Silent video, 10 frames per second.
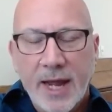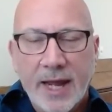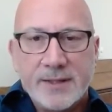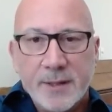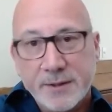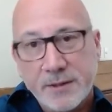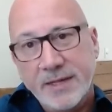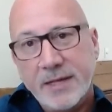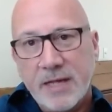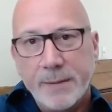And so to me
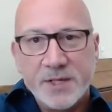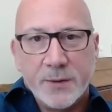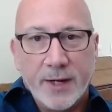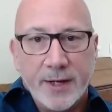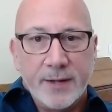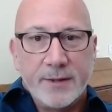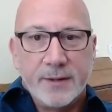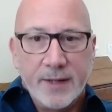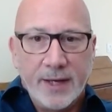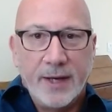that demonstrated
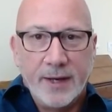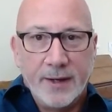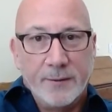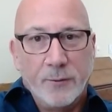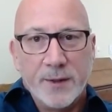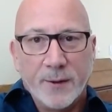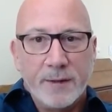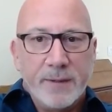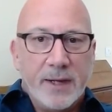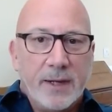whether
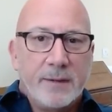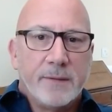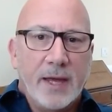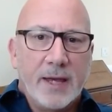it be